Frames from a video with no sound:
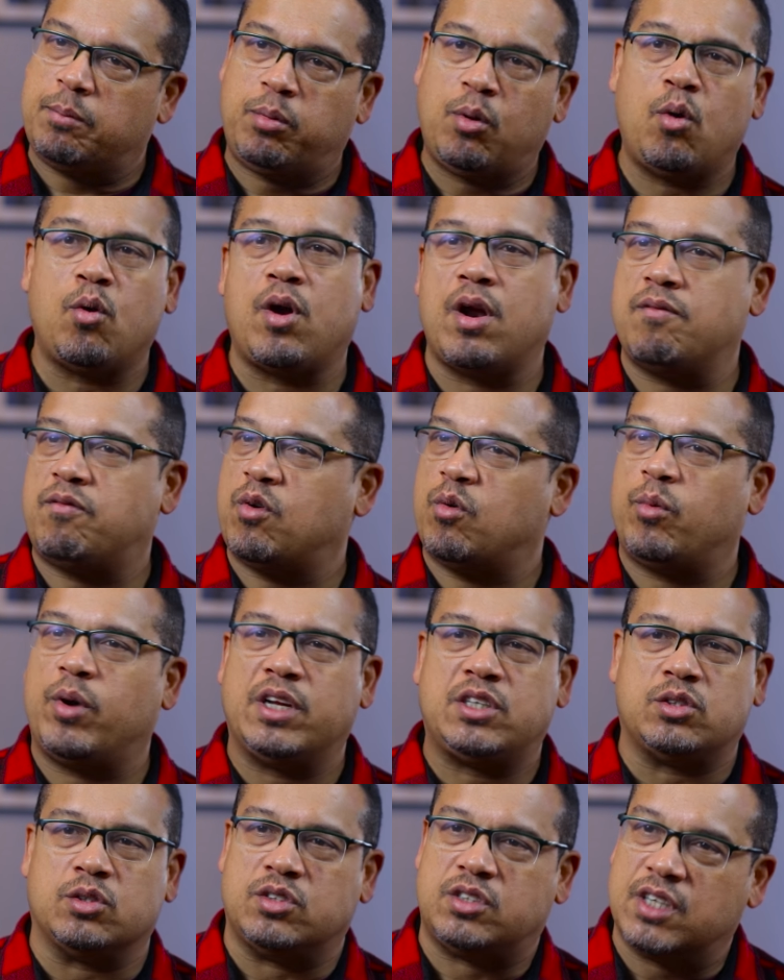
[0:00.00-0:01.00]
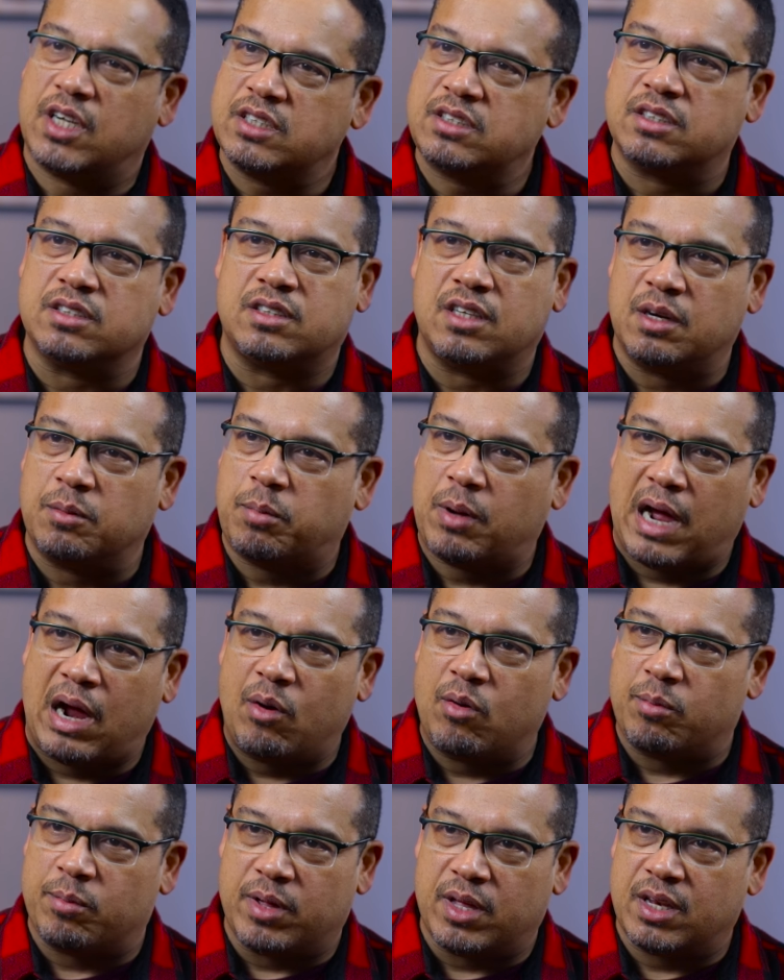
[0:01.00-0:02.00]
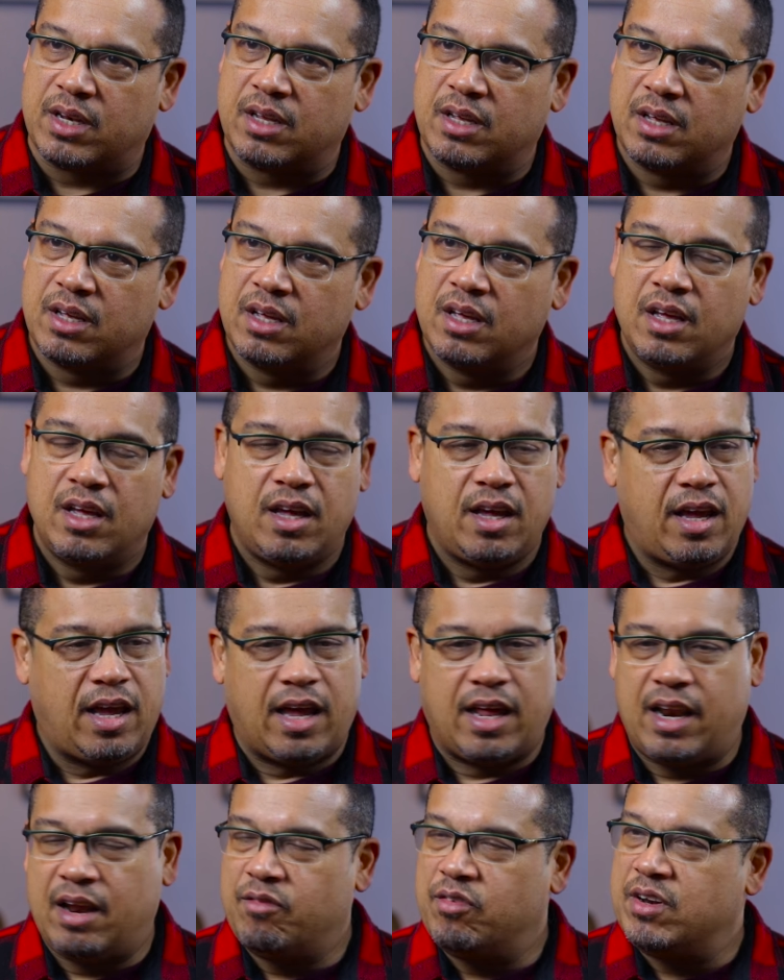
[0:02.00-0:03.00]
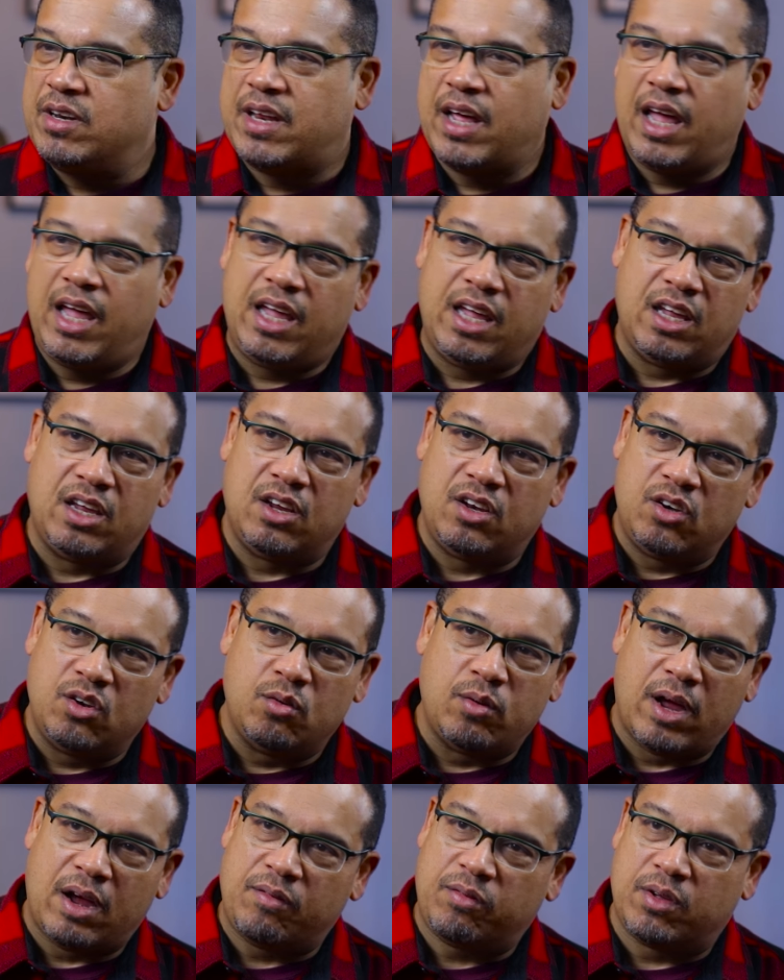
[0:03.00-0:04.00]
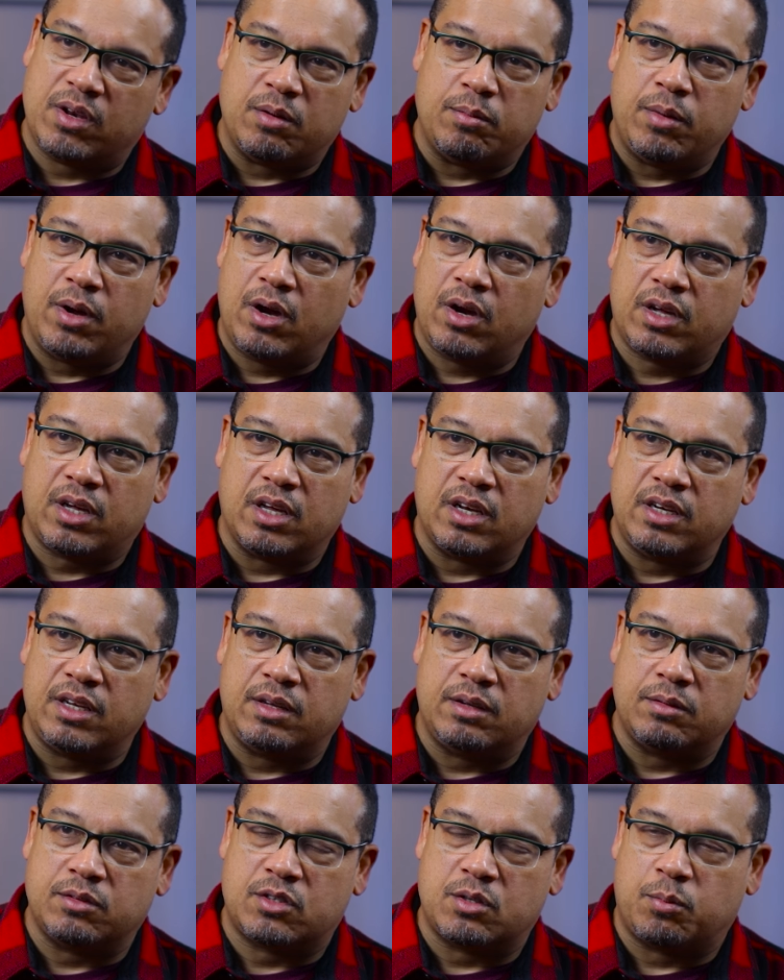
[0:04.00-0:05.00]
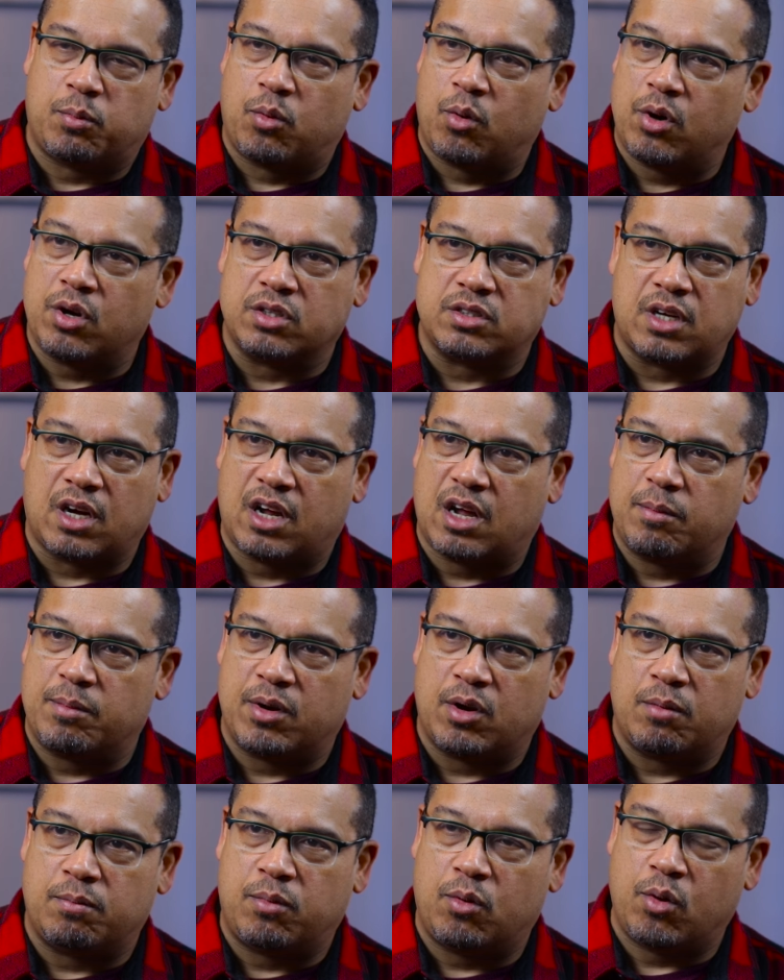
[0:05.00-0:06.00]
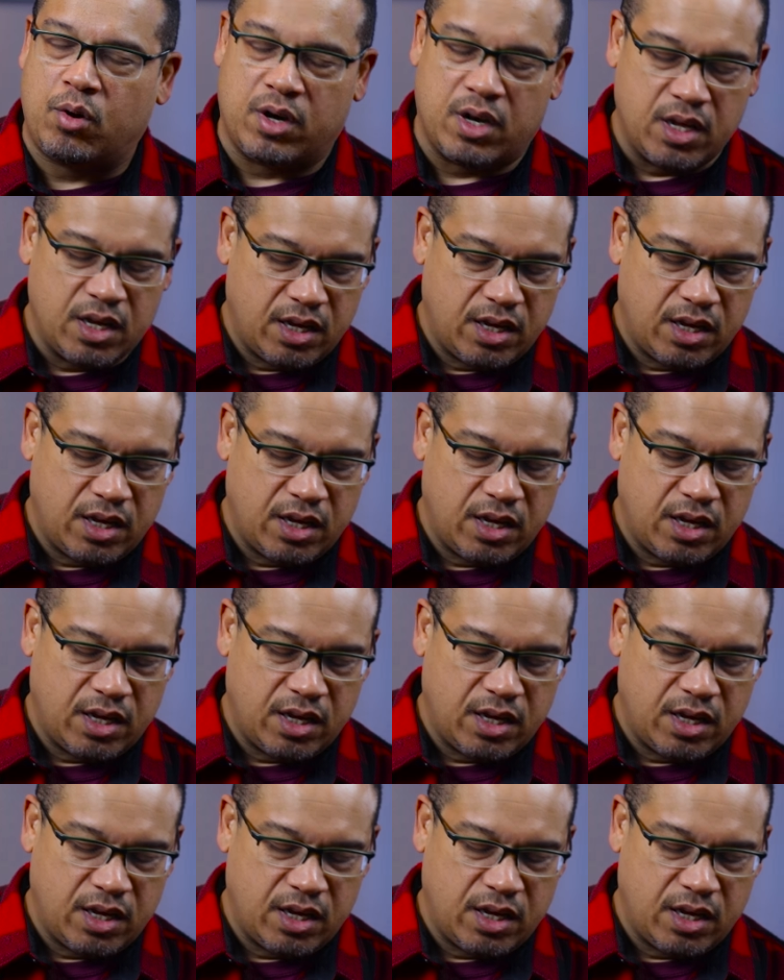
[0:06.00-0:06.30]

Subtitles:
program for racial justice and empowerment. And every day, new African-American supporters are coming on board.